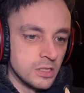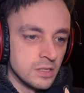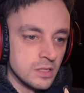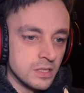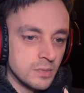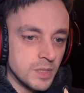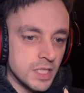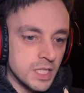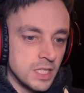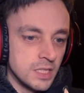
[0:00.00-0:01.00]
That's a
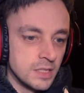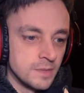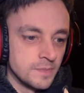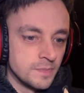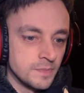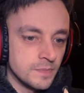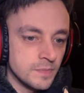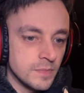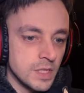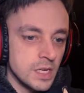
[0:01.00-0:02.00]
pity.
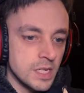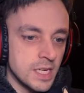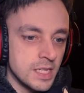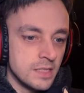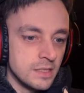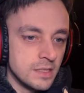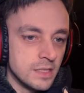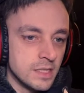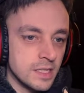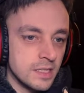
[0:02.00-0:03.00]
Okay,
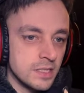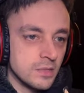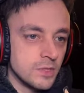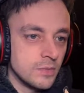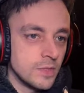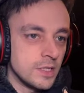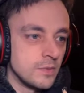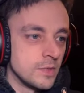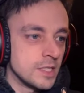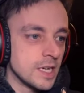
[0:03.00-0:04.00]
okay. So we're we're,
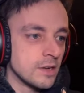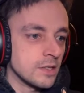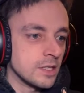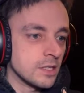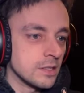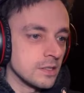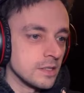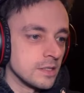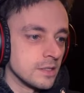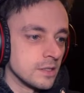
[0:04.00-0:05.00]
we're down a little.
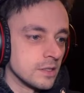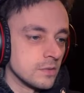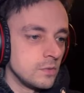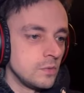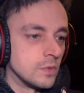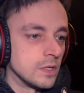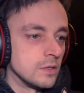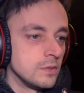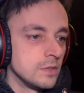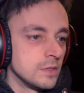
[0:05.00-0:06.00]
Uh, and, ooh,
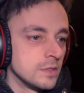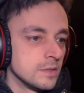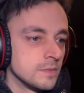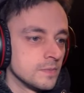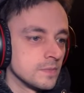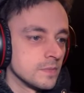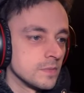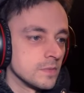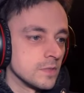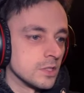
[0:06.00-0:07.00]
hello.
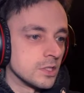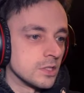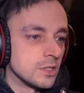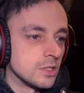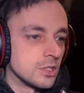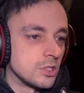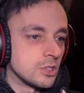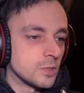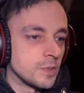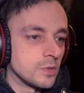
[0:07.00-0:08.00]
Just just
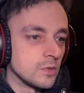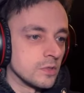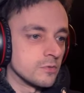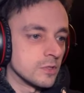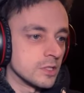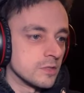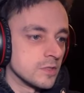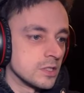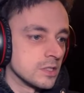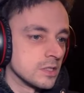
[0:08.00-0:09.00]
drop it all in front of
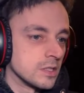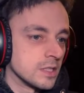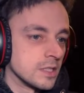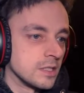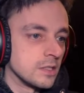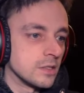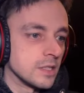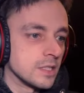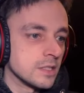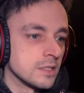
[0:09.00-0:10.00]
us. Okay, got
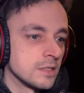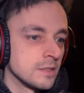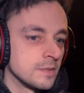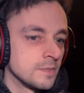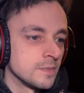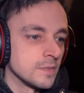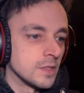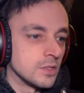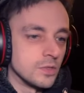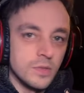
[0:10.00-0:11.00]
that. I
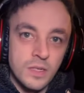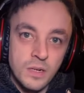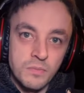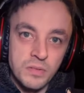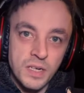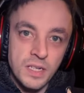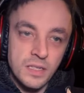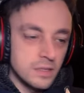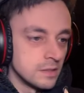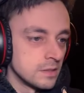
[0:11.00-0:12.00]
could do with an
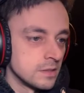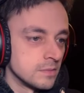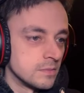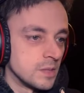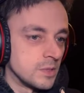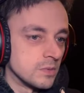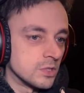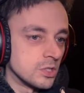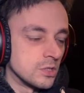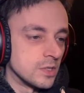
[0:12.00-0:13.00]
umbrella. Maybe it
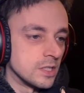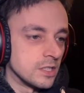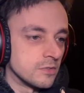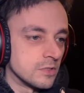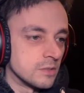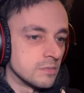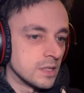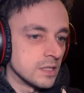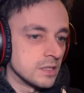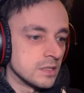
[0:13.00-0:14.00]
was too early for
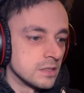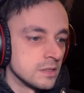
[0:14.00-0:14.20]
umbrellas.